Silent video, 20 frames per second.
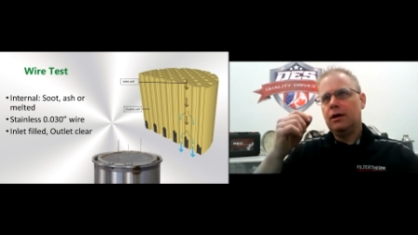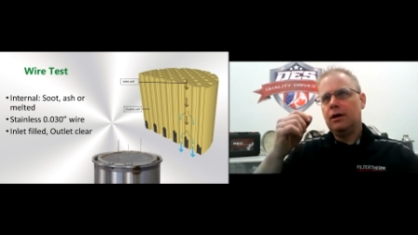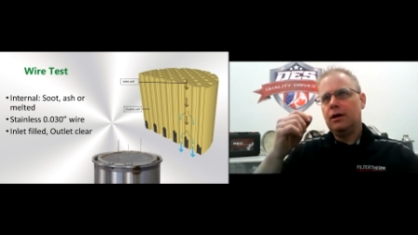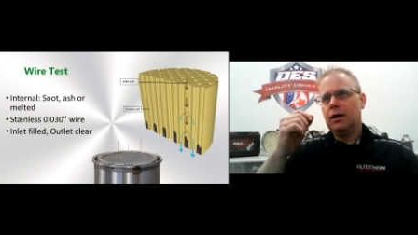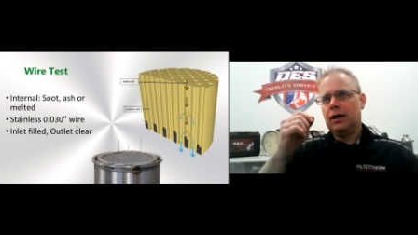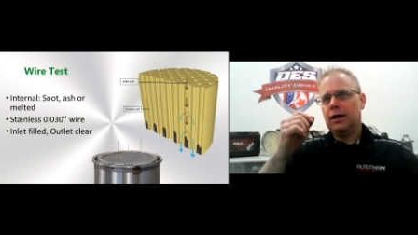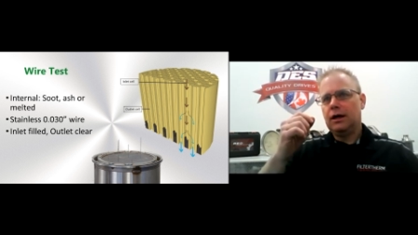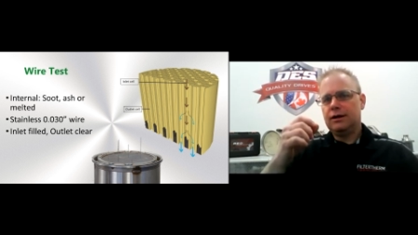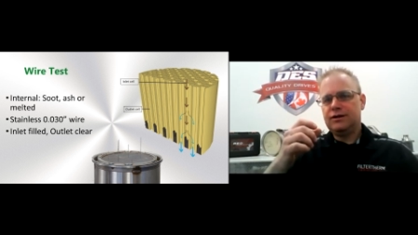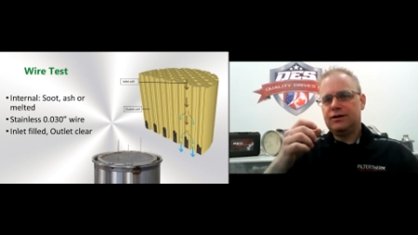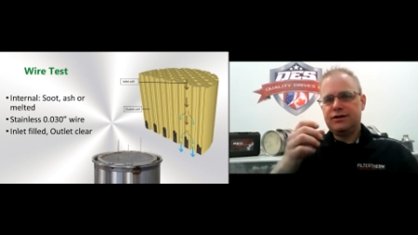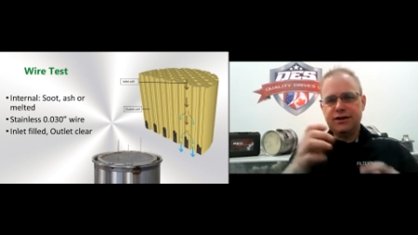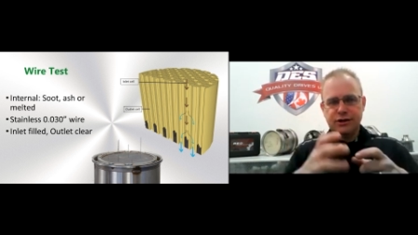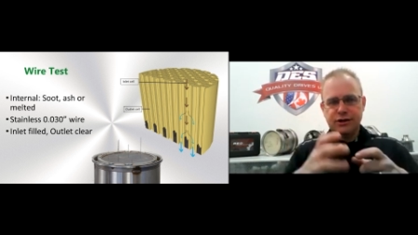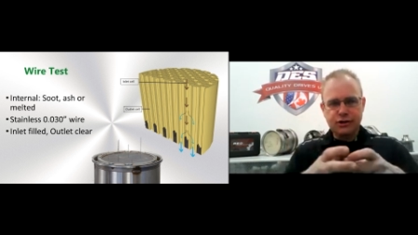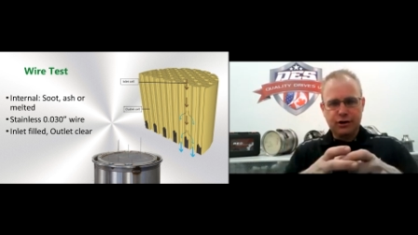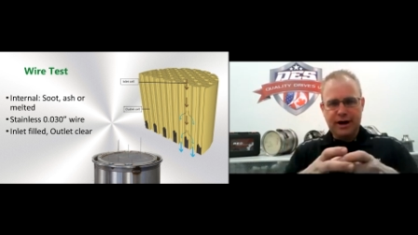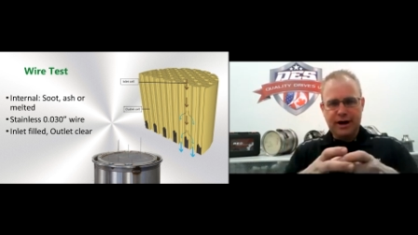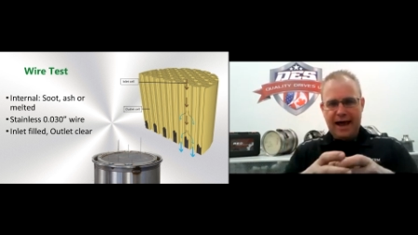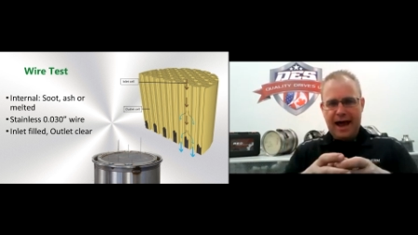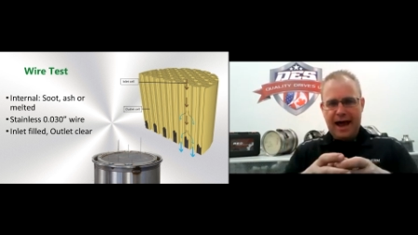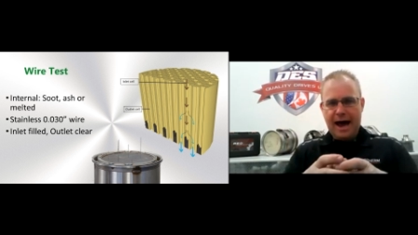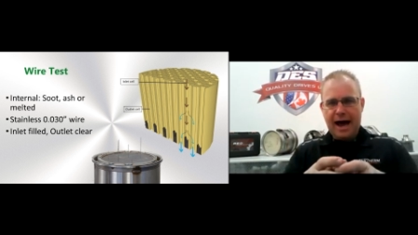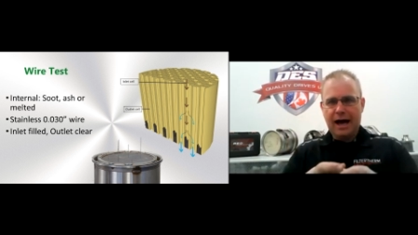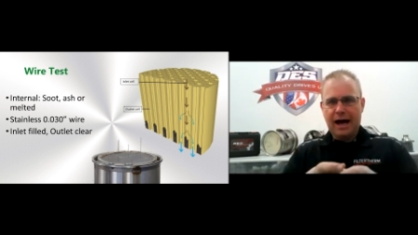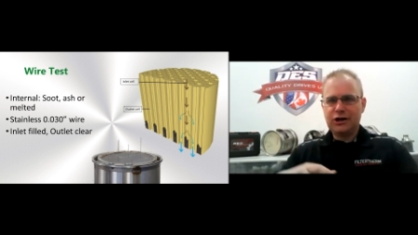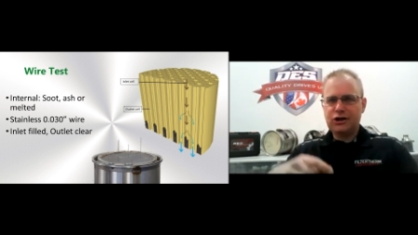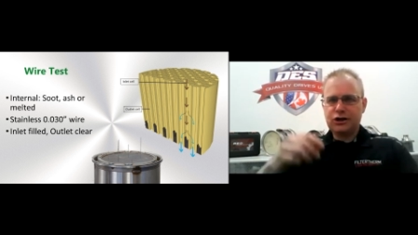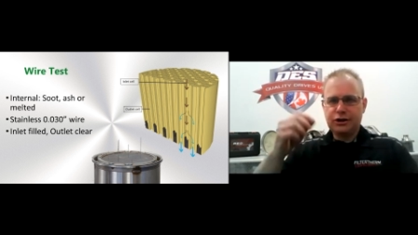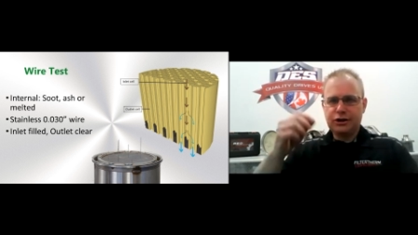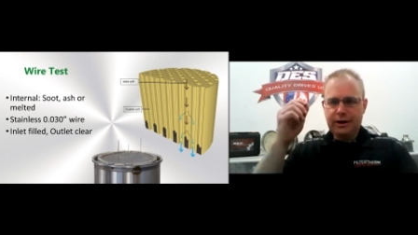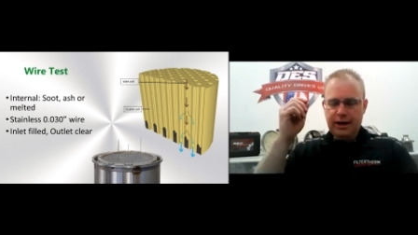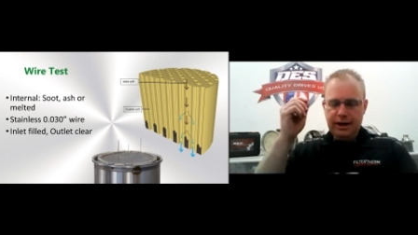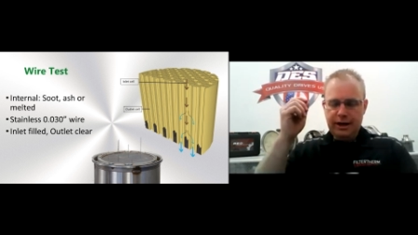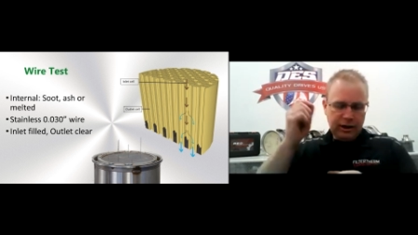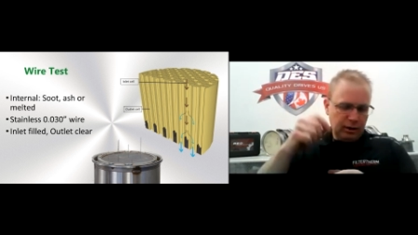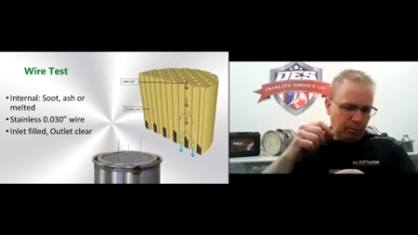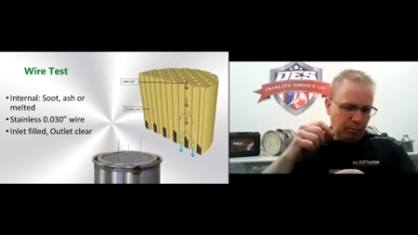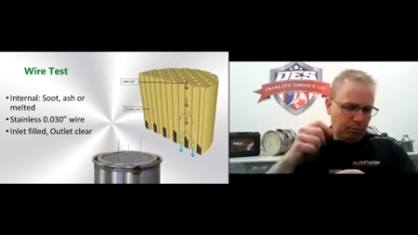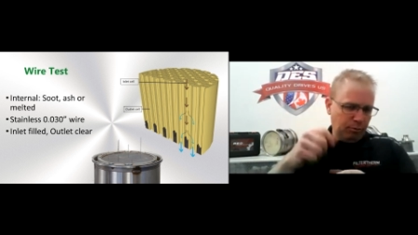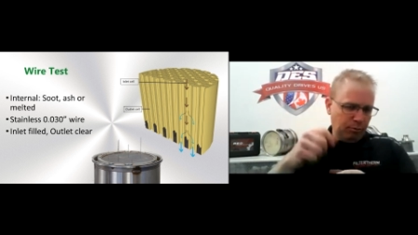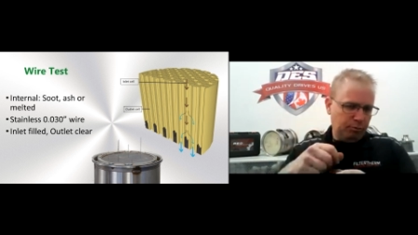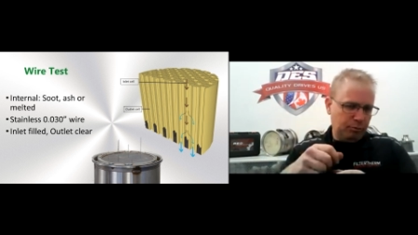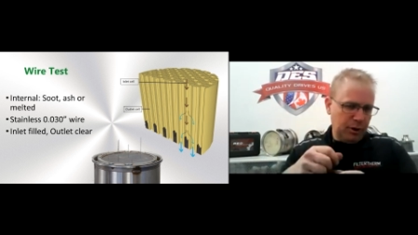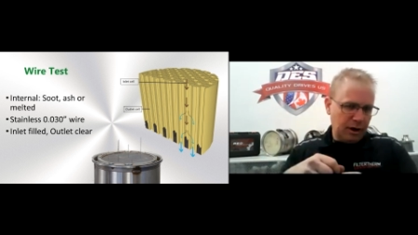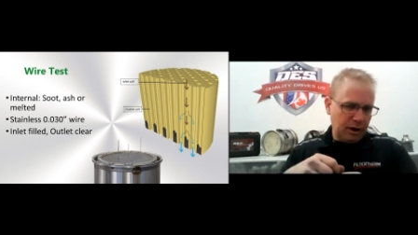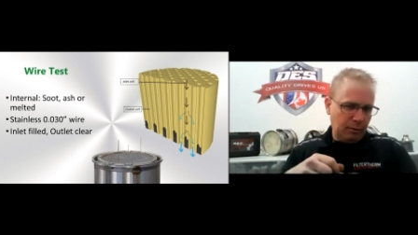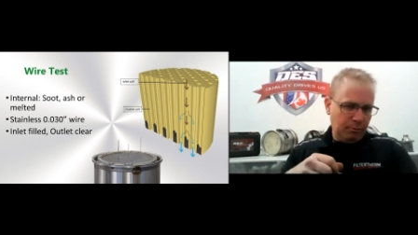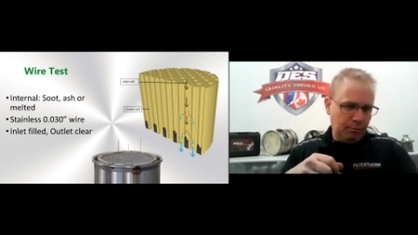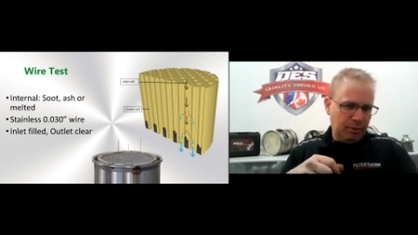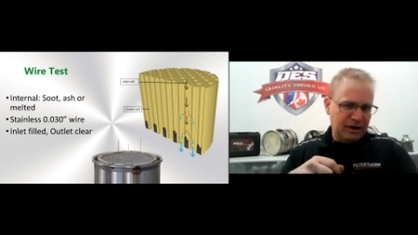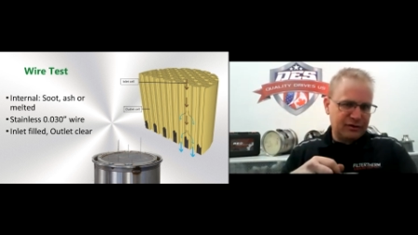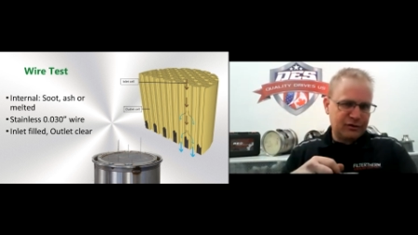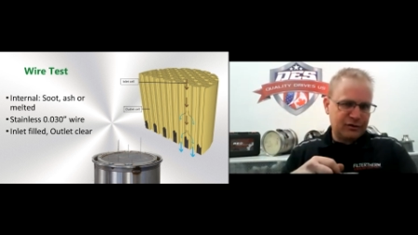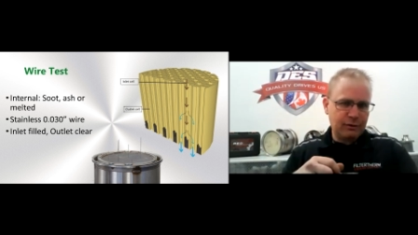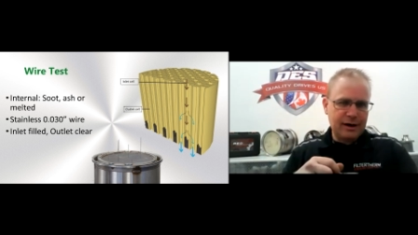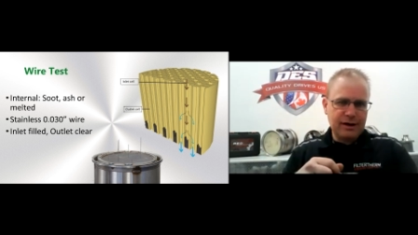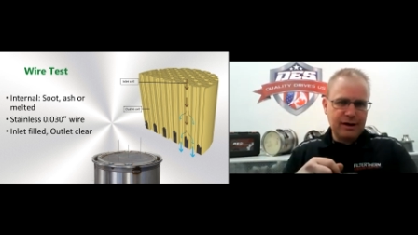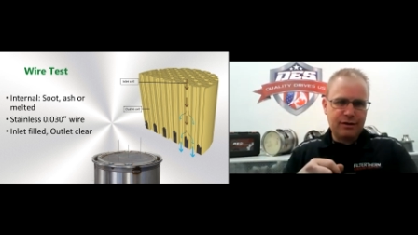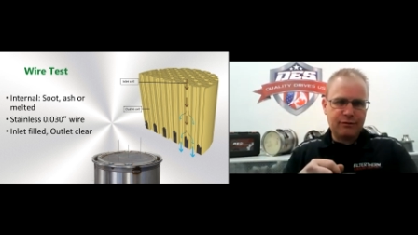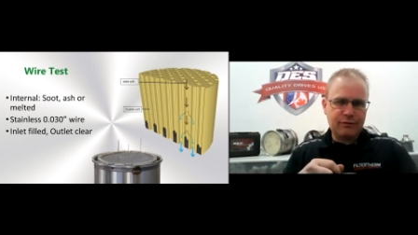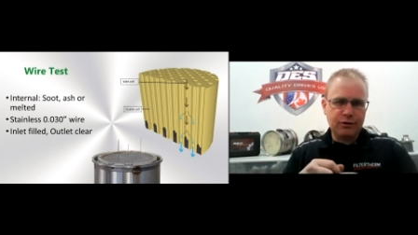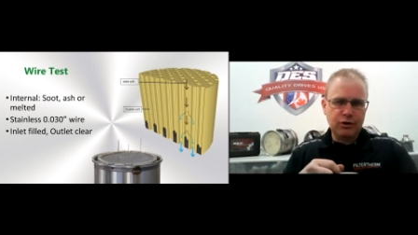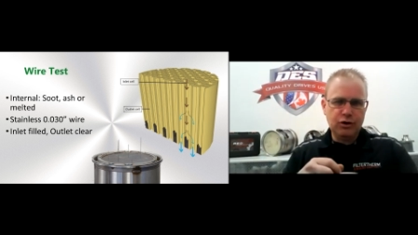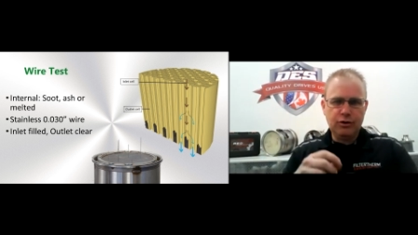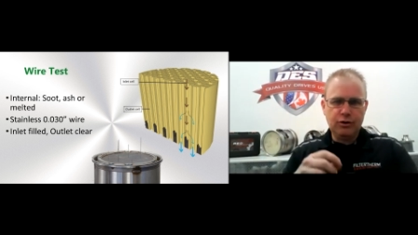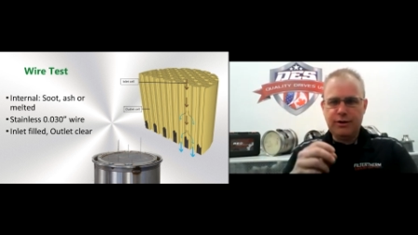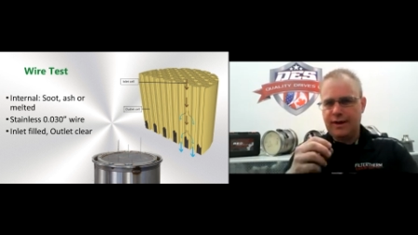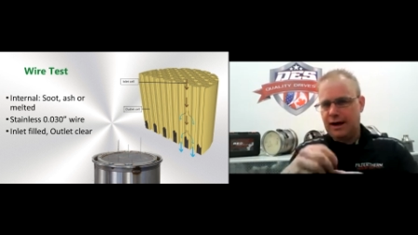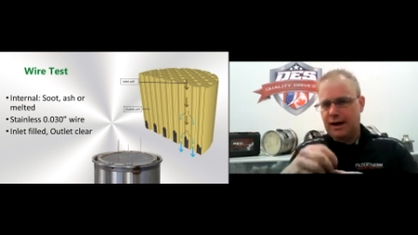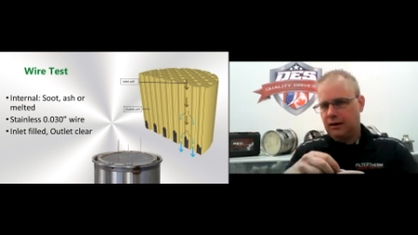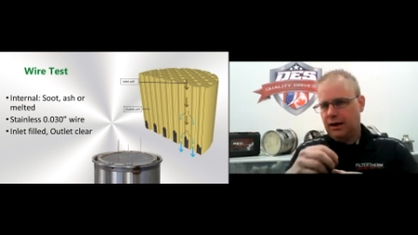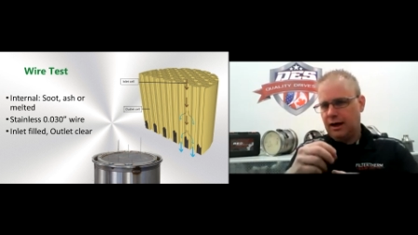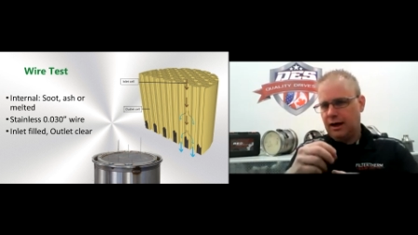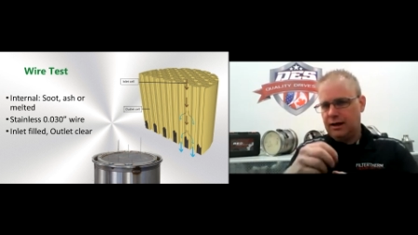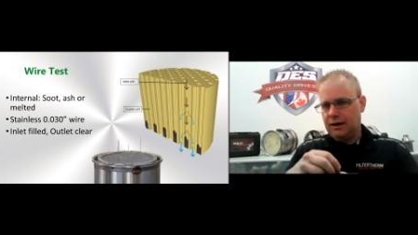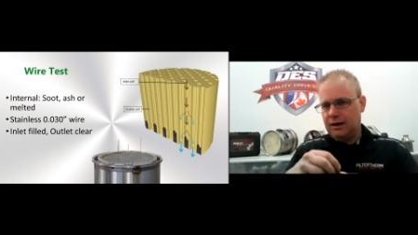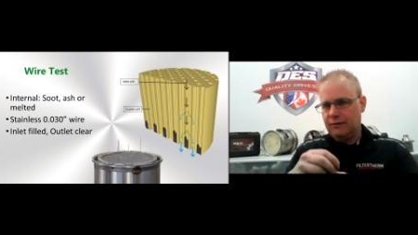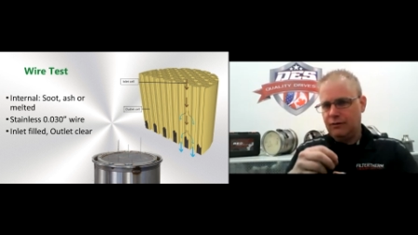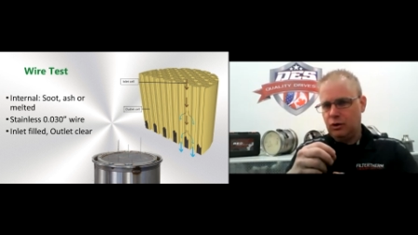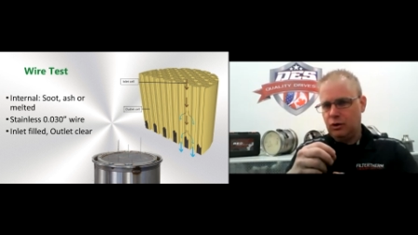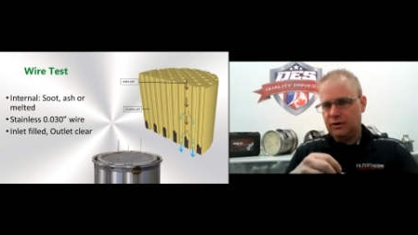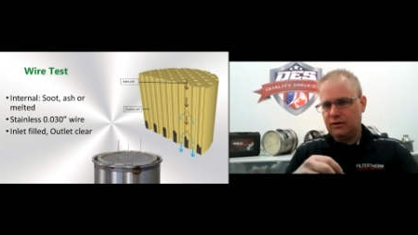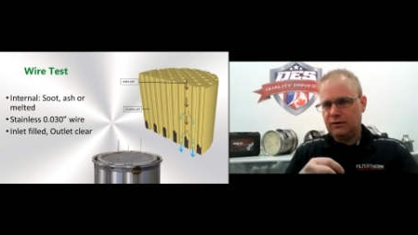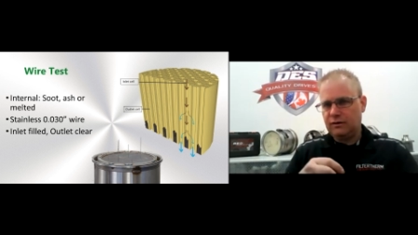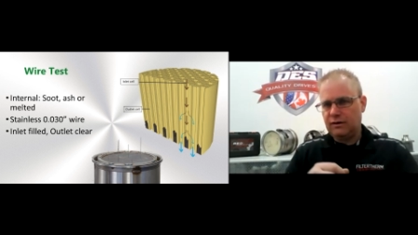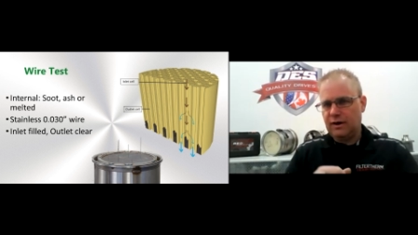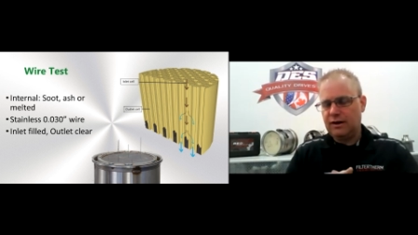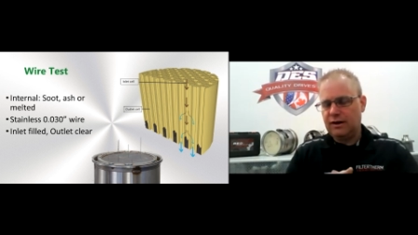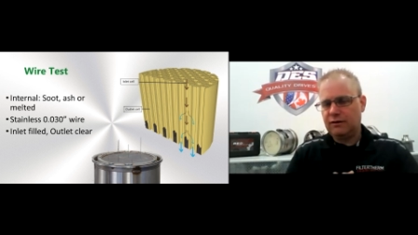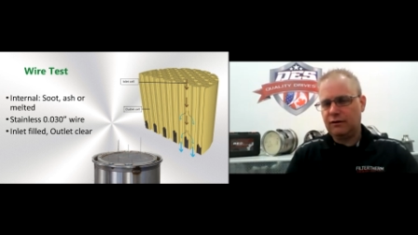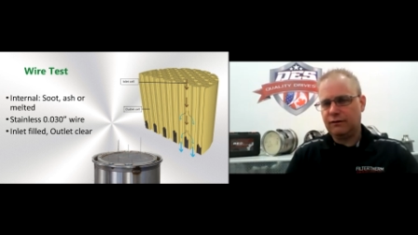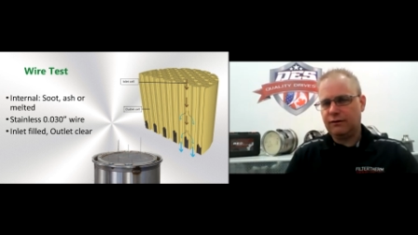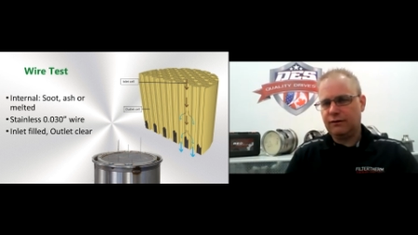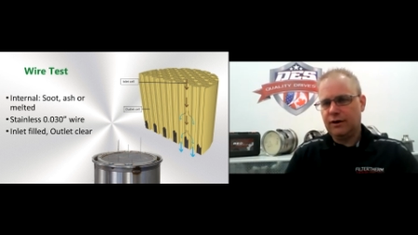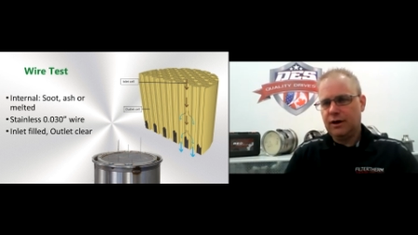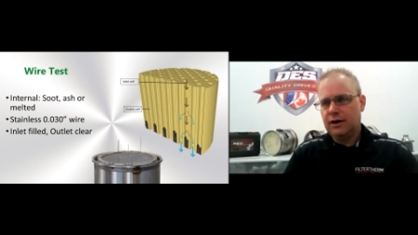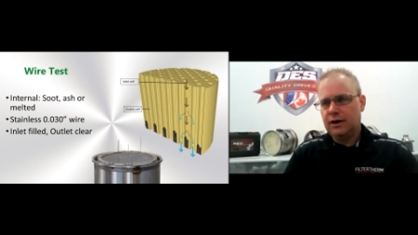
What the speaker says: sintered ash, and it'll bust right through, and that'll kind of give you a sense of